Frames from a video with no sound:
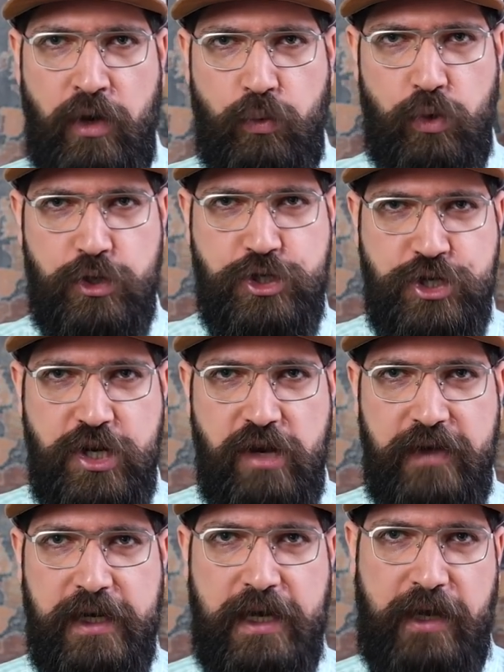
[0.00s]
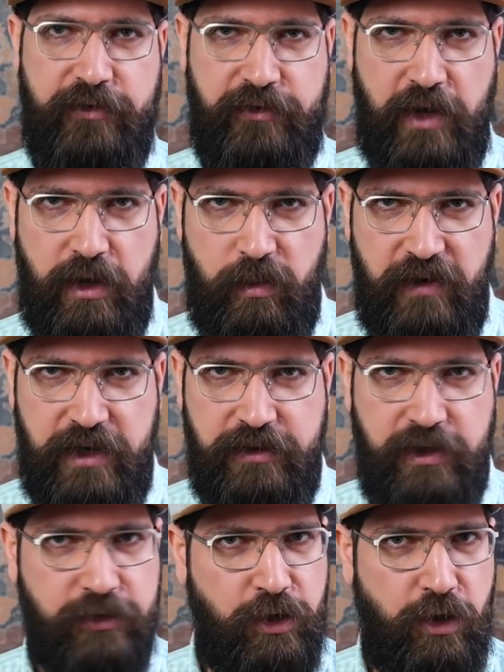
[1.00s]
were cheering and
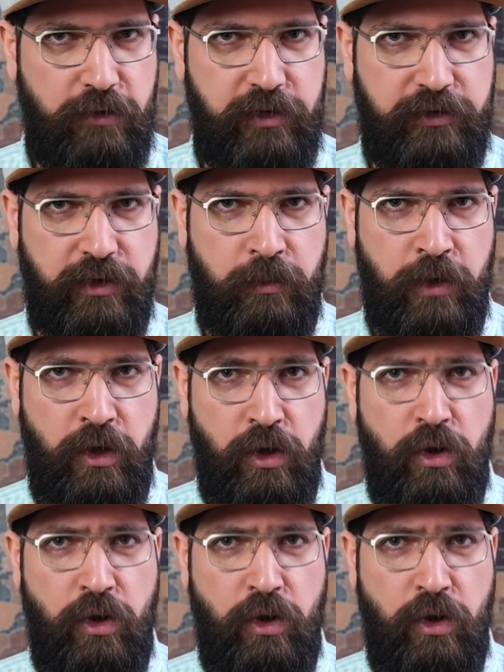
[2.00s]
celebrating terrorism,